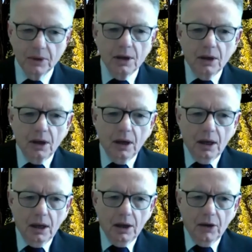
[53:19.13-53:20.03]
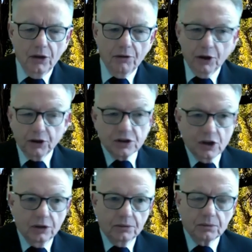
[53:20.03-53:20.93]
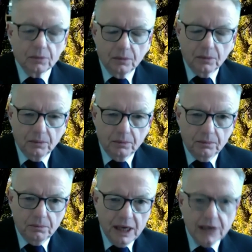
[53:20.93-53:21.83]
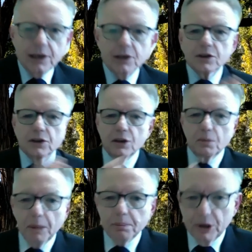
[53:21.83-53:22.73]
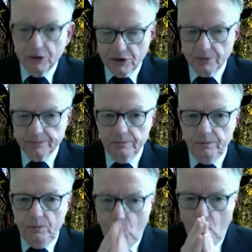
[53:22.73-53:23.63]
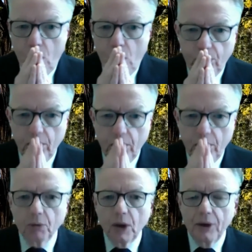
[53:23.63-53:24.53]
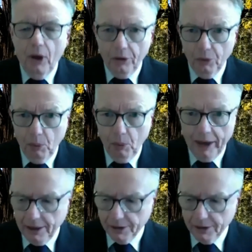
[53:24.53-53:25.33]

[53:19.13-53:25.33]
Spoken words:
the focus on meetings and commitments on the one hand.